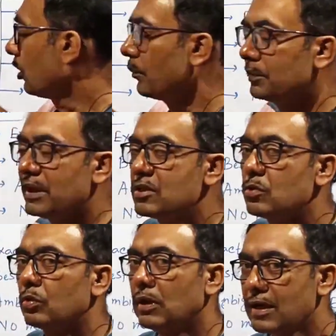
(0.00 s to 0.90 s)
of
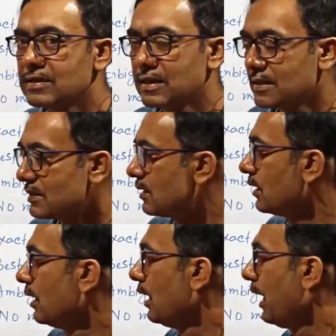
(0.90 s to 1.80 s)
these two
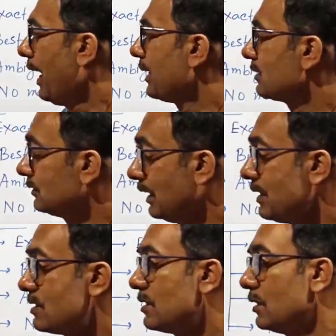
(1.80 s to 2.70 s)
classes, and
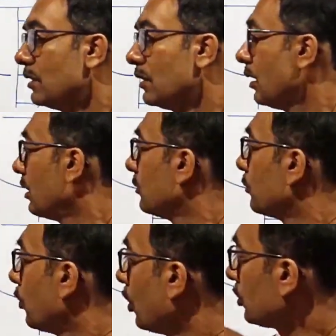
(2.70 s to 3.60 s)
since
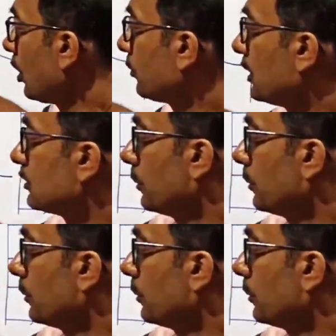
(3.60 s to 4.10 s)
both of these